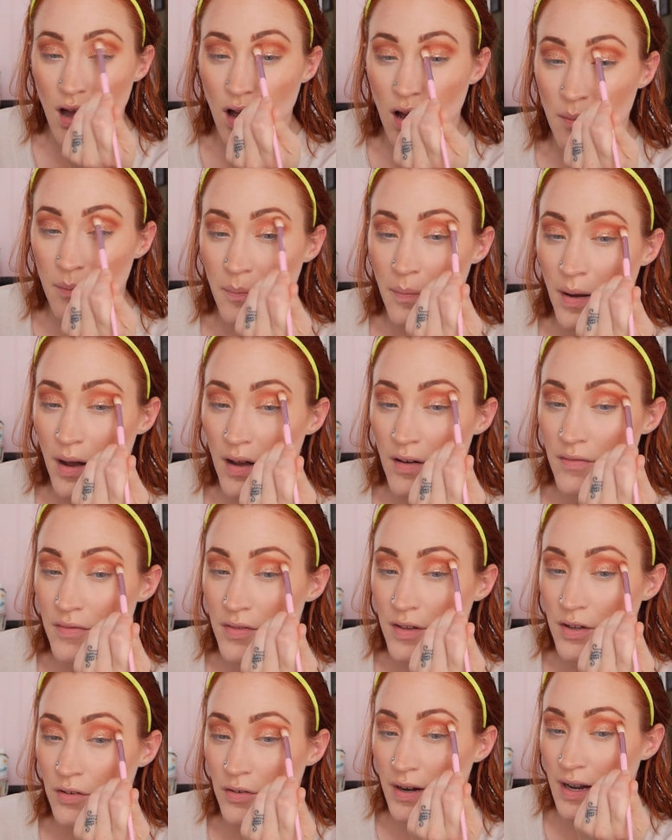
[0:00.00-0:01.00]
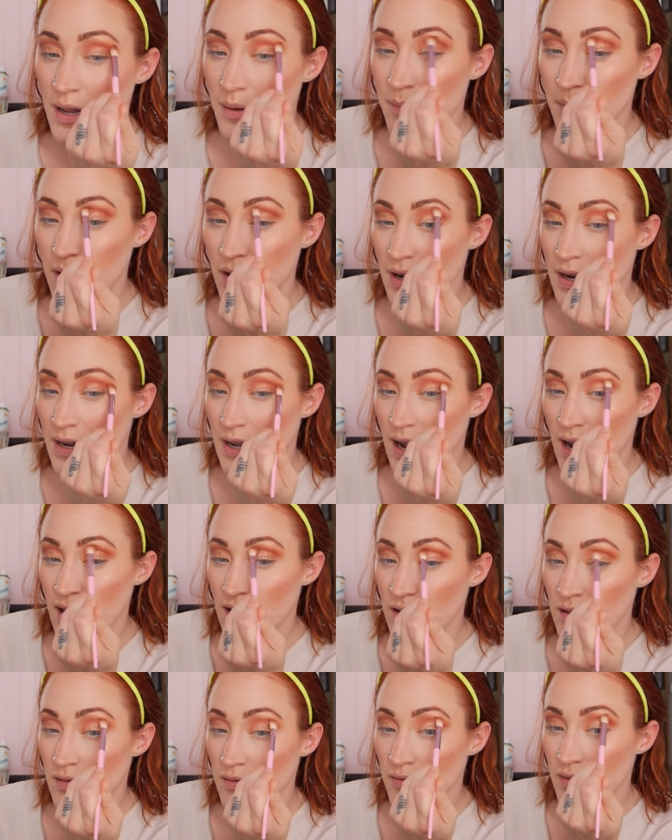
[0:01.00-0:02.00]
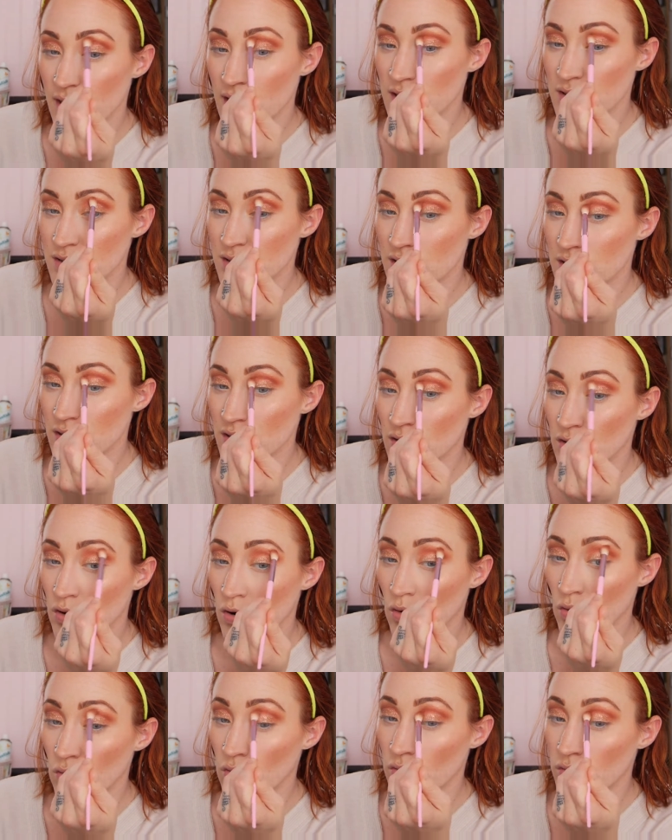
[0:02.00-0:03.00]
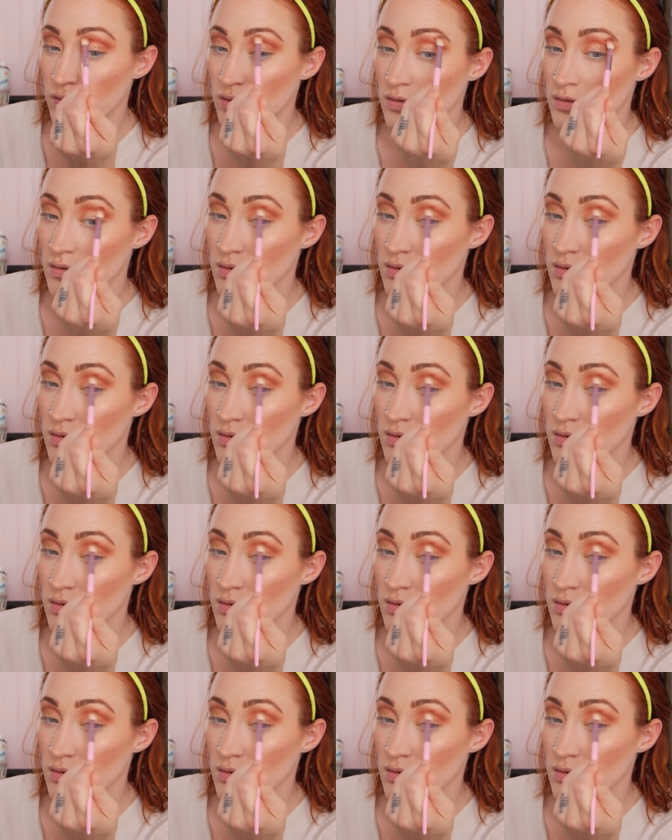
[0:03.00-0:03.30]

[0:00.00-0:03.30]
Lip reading: above the cranberry, kind of into the gold,